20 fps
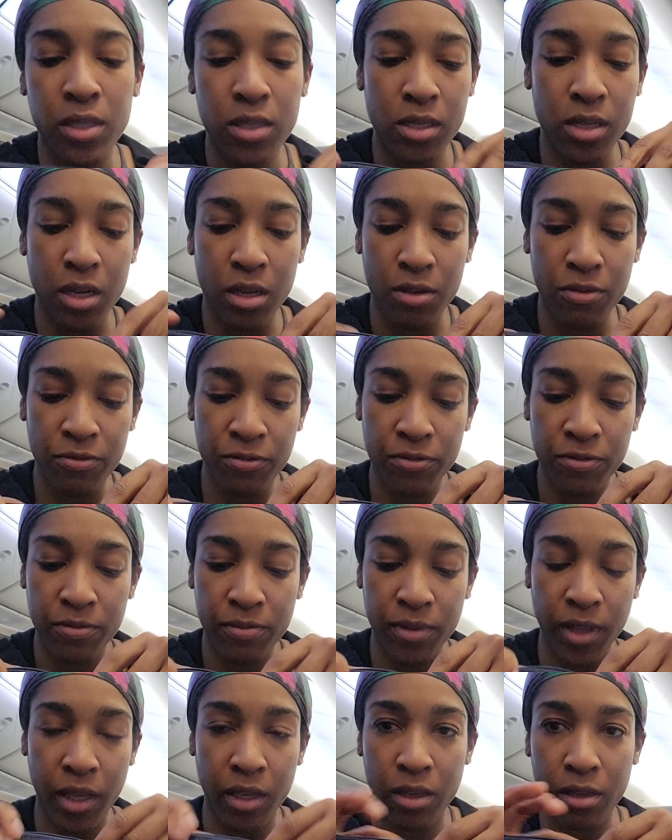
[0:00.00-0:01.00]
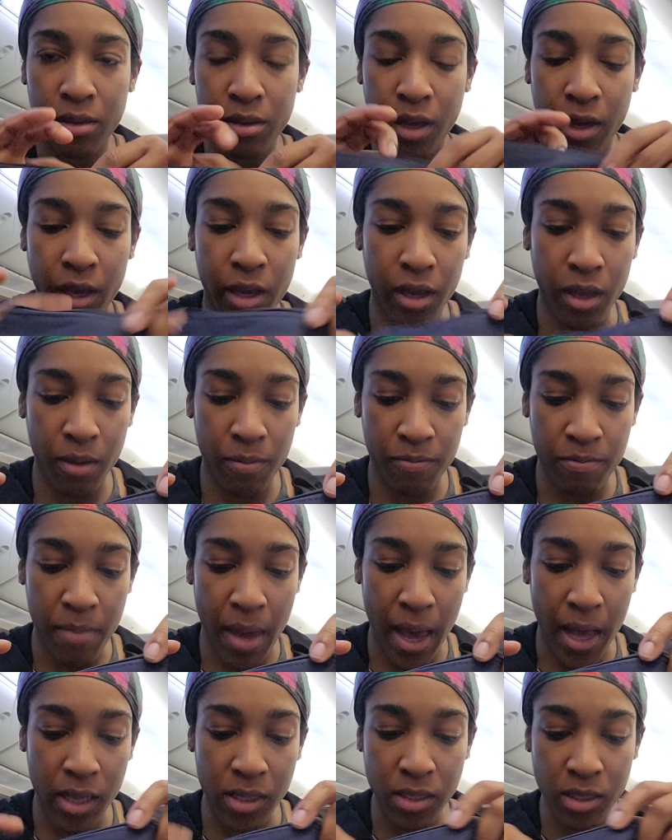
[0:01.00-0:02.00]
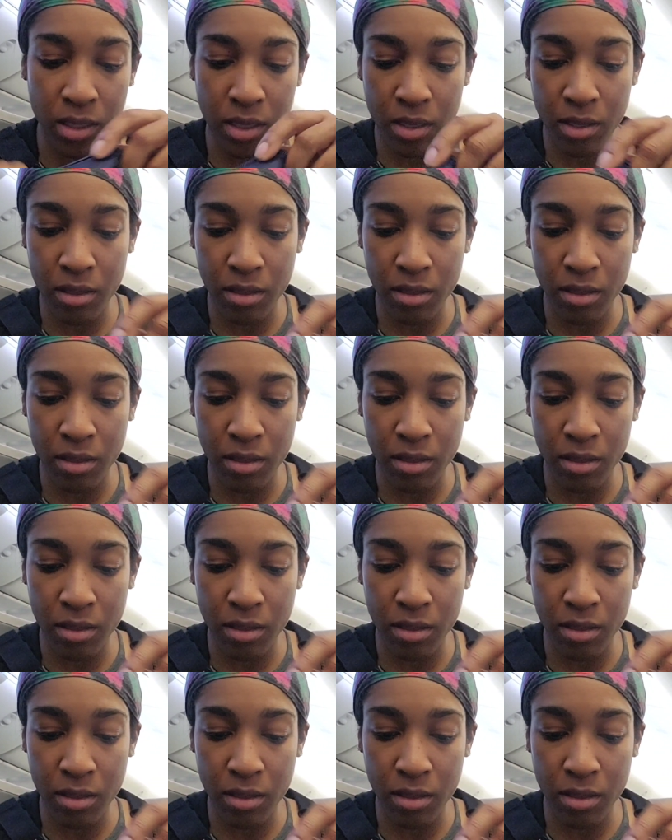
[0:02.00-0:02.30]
stuff, like a mask.